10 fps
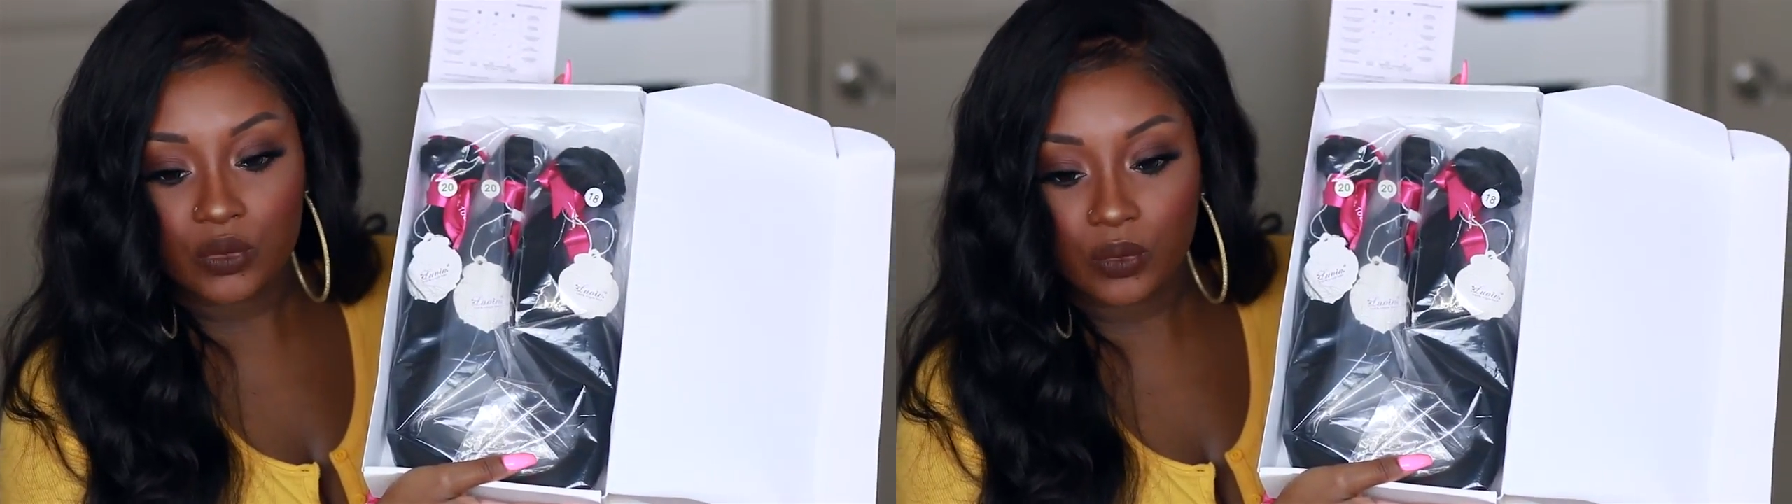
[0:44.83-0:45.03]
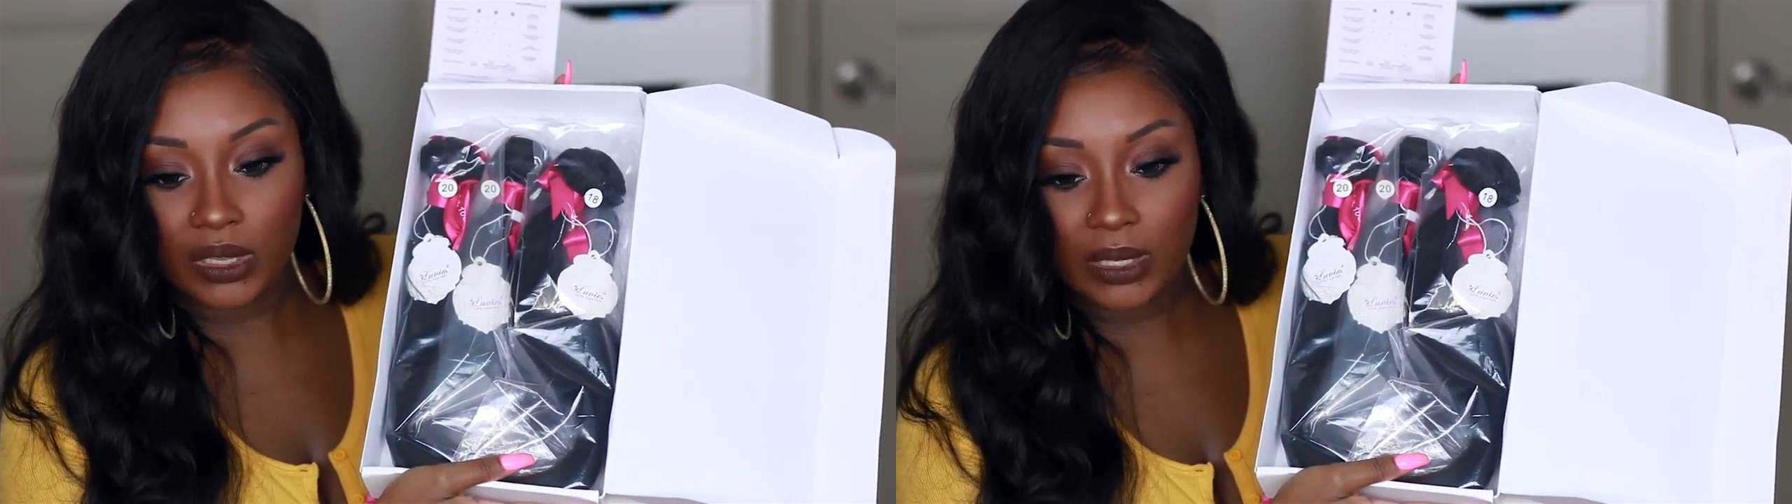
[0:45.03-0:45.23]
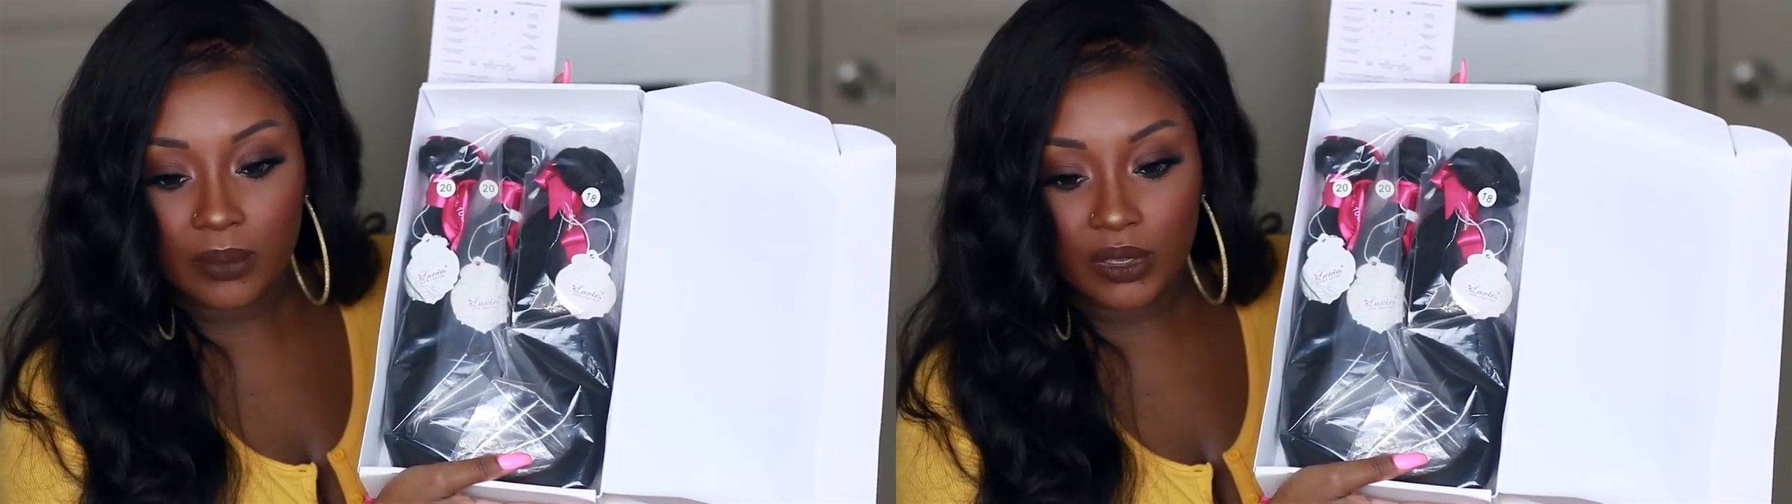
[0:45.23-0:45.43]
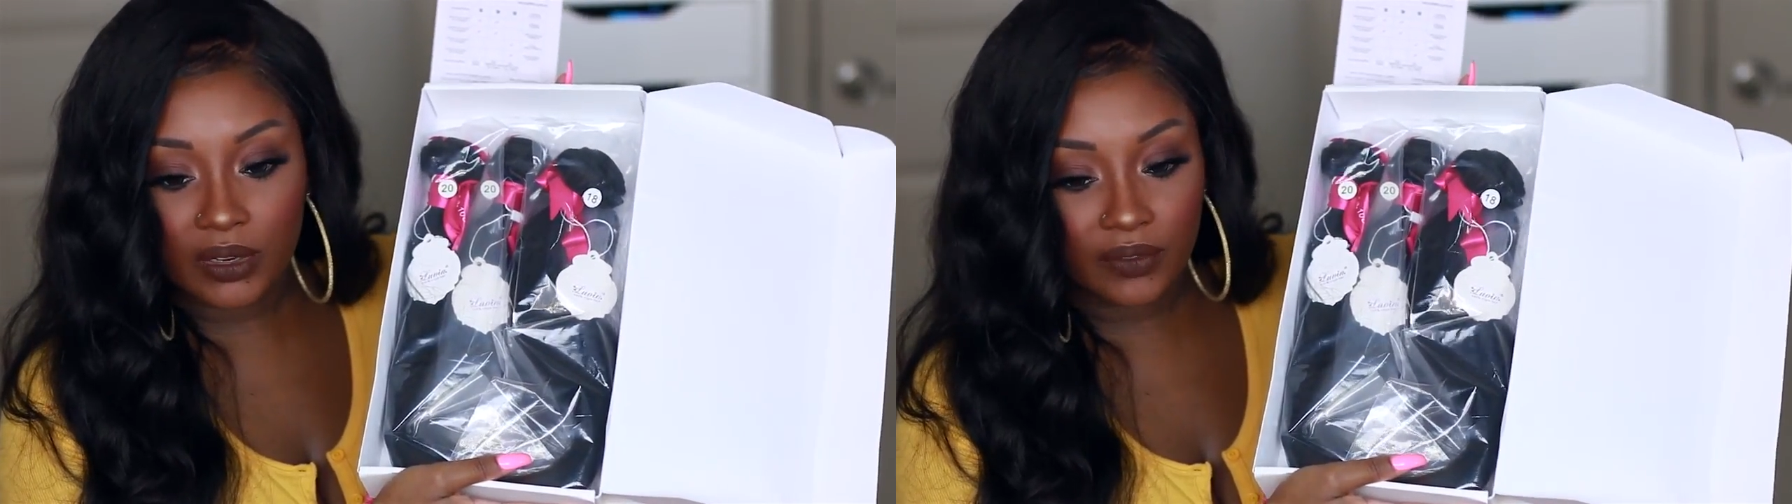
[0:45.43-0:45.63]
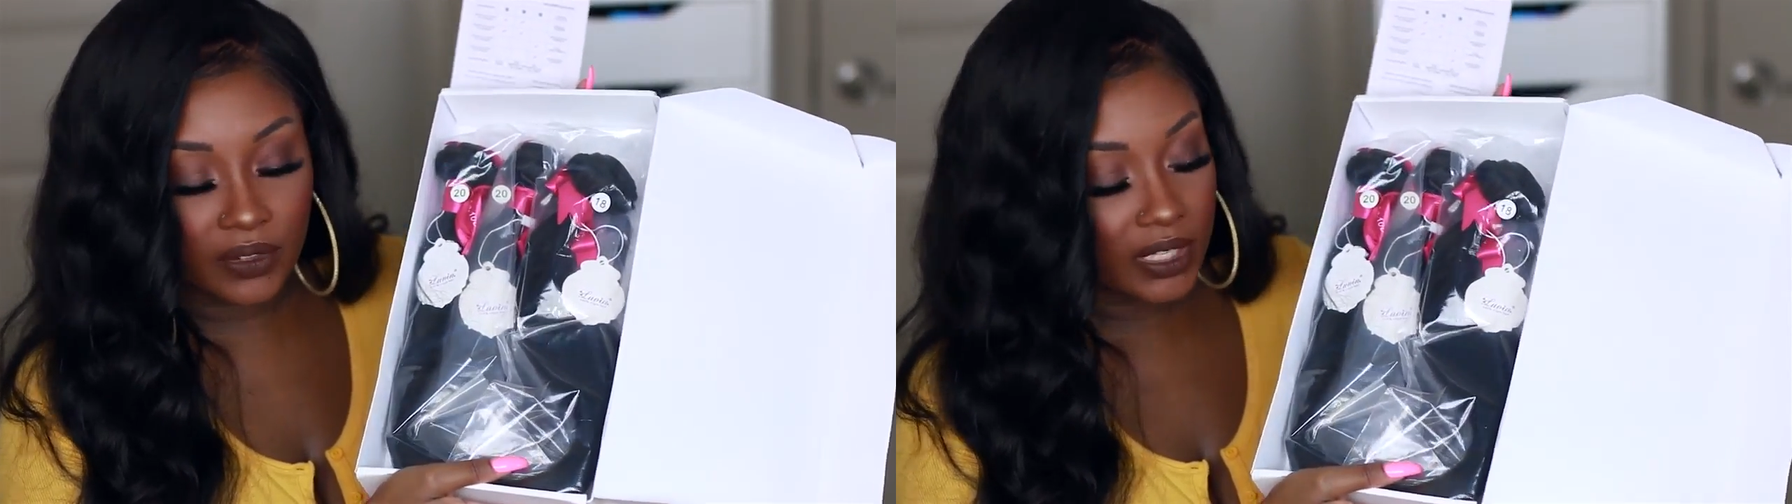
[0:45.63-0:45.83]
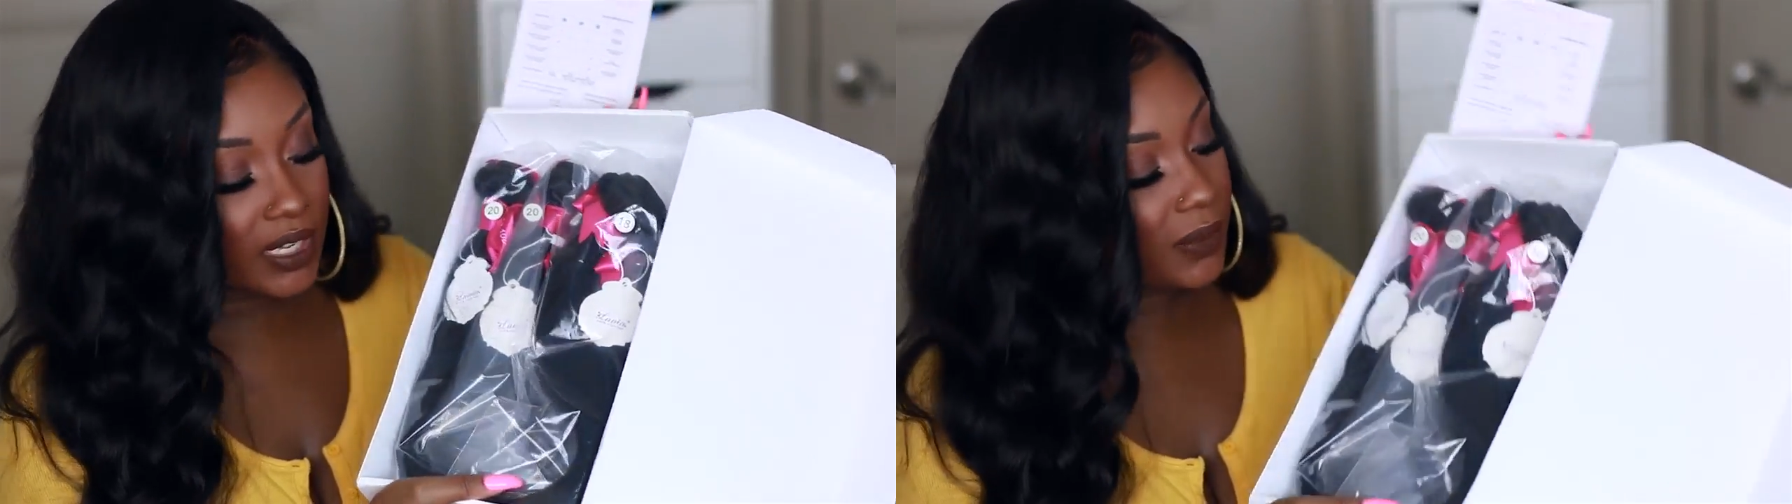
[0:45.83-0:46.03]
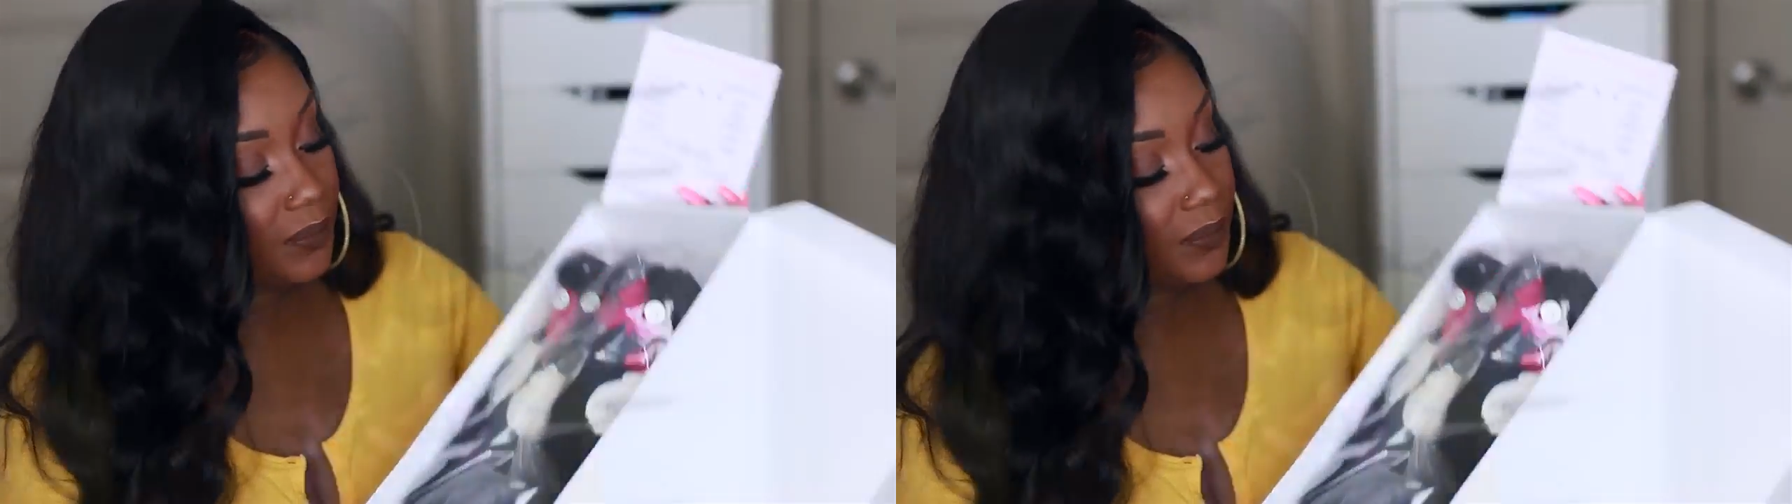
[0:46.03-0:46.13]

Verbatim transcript: really beautifully.